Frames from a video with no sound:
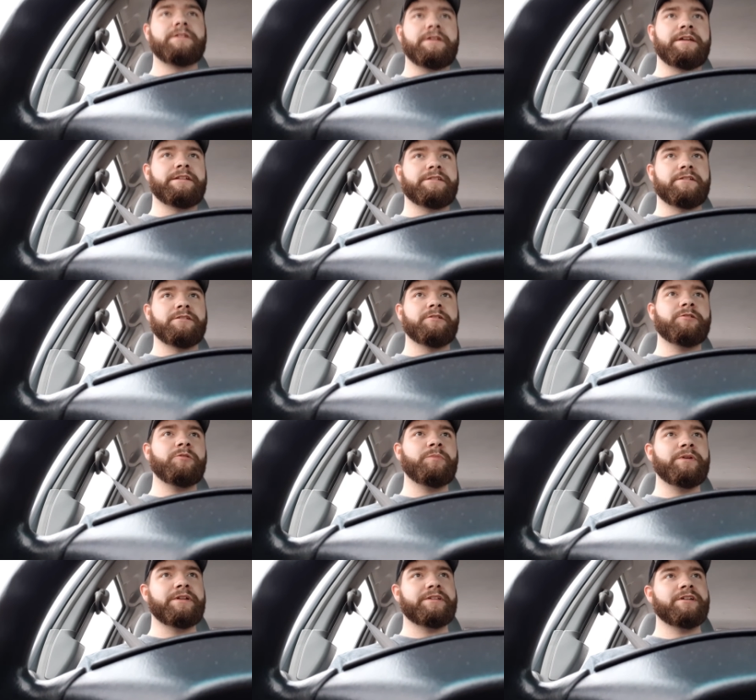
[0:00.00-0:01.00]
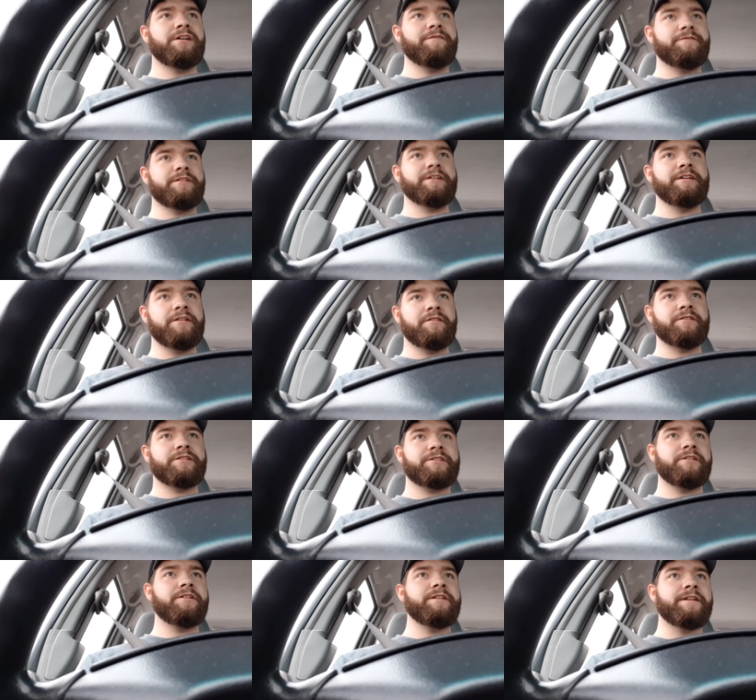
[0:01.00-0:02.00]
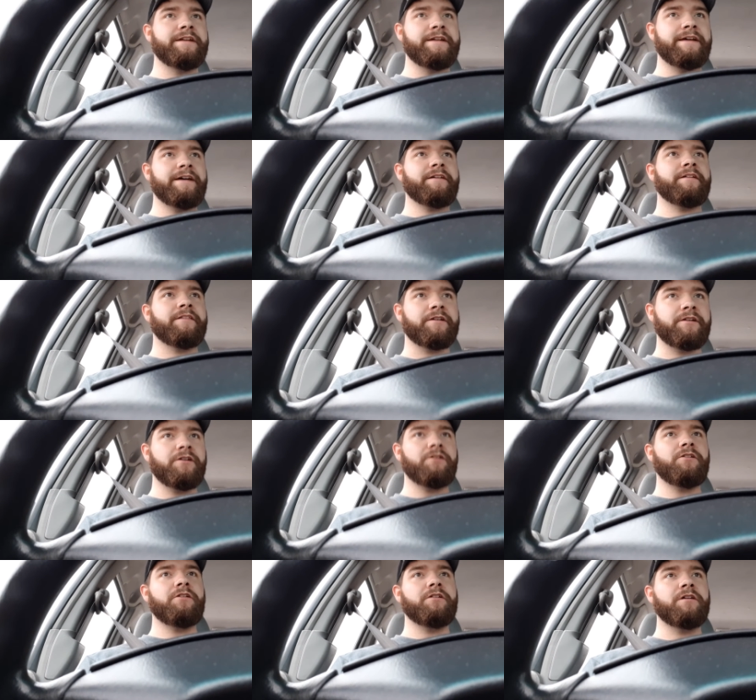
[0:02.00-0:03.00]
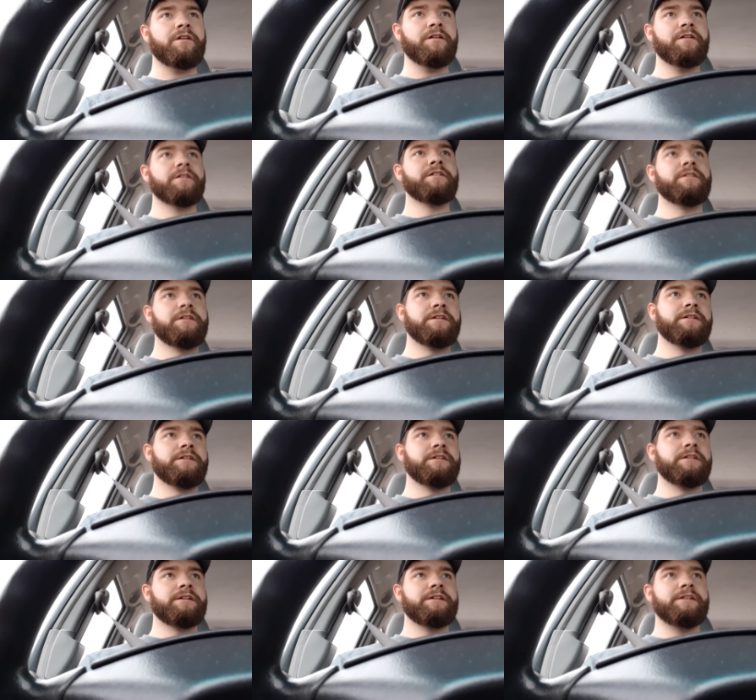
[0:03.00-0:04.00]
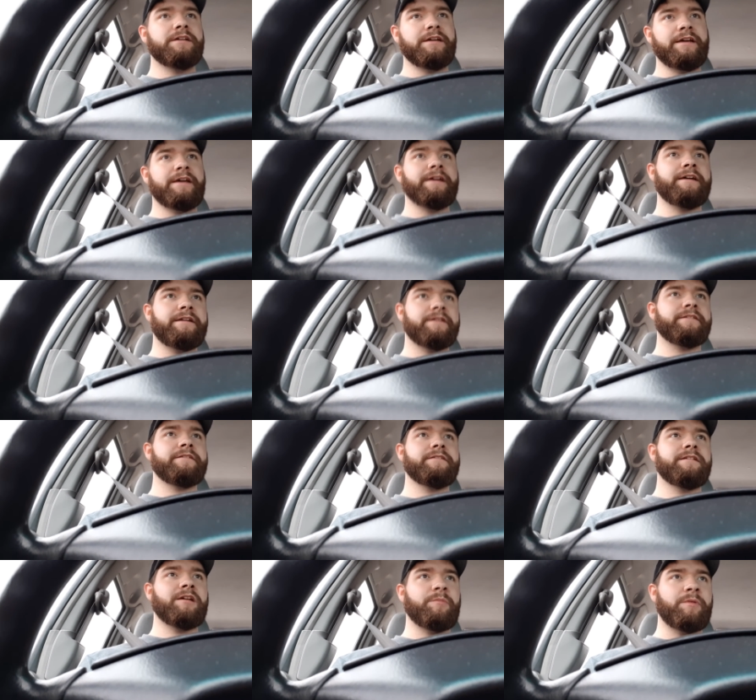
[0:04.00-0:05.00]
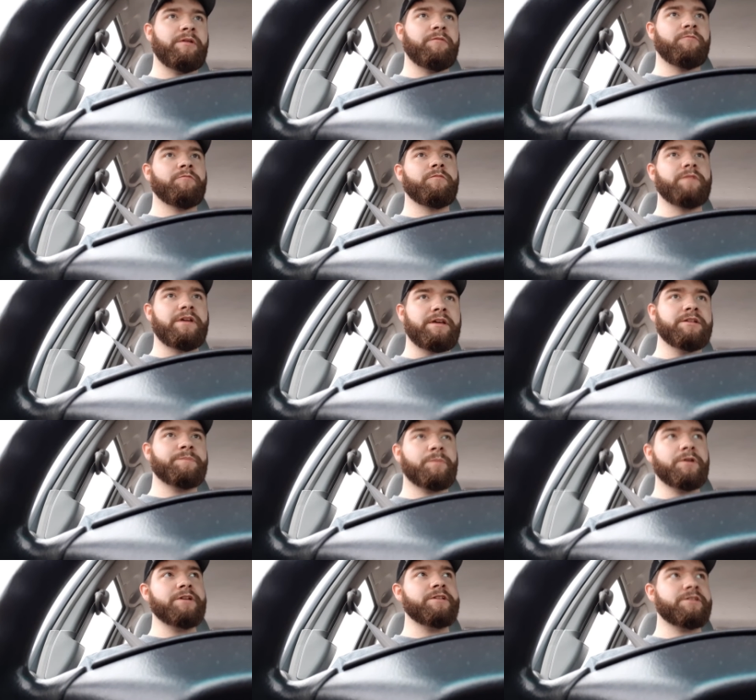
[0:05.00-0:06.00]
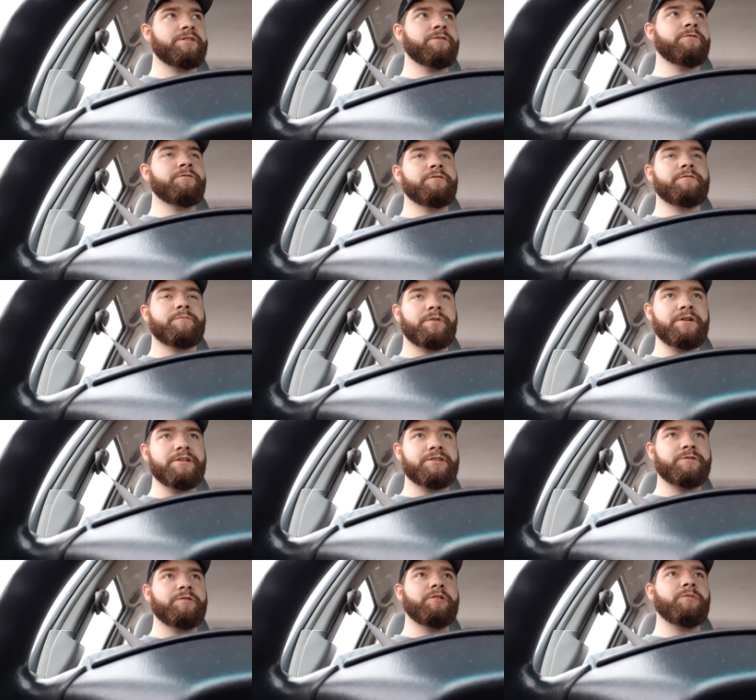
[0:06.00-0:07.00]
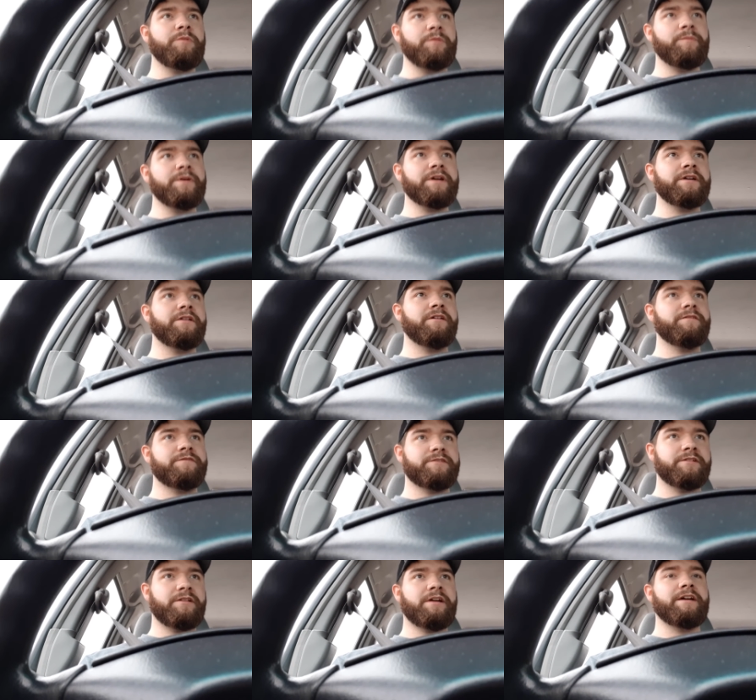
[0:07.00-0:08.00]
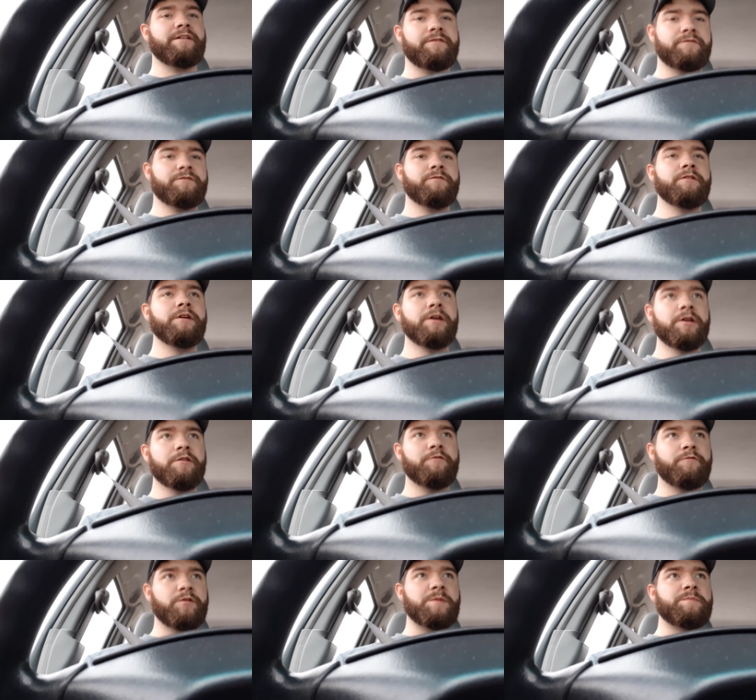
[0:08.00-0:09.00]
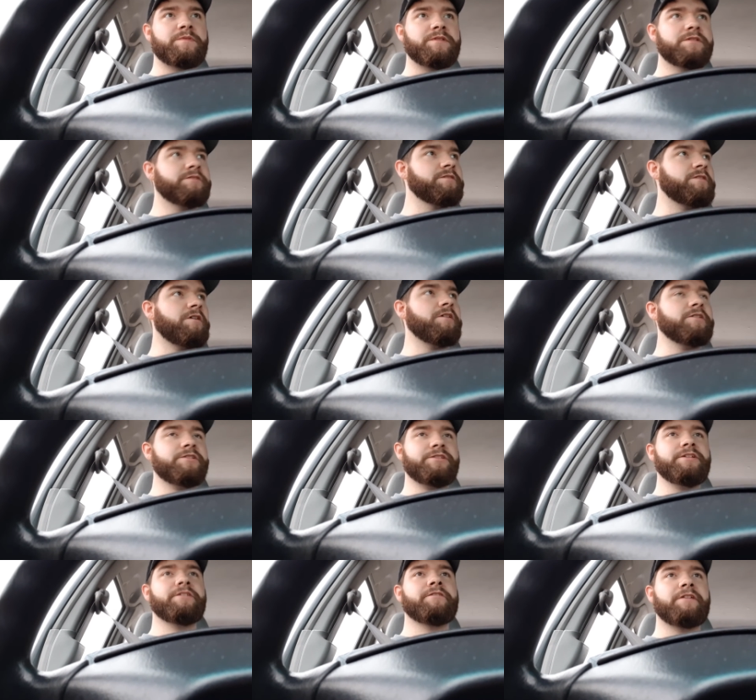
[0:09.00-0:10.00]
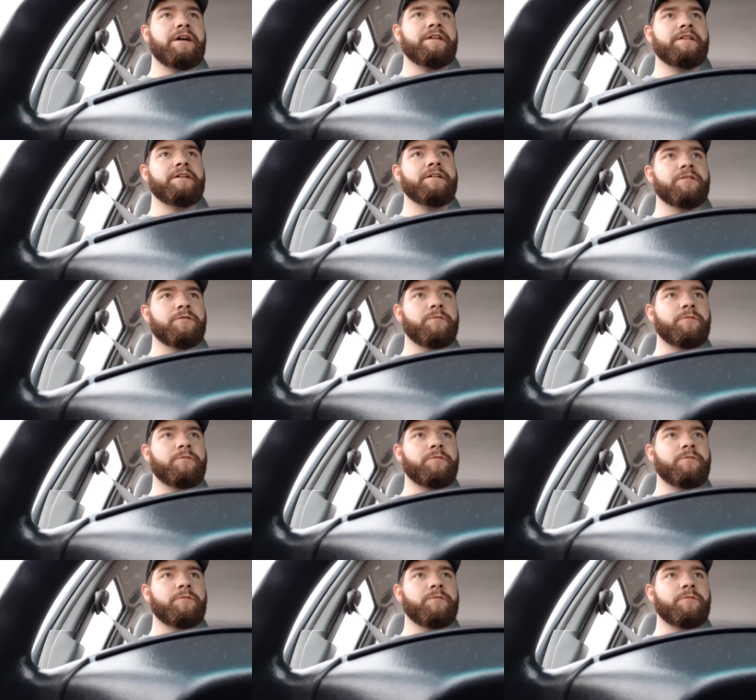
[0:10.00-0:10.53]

it's a little bit tough to get our son in and out of the car. And he's pretty soon he'll be big enough to like flip the car seat around the other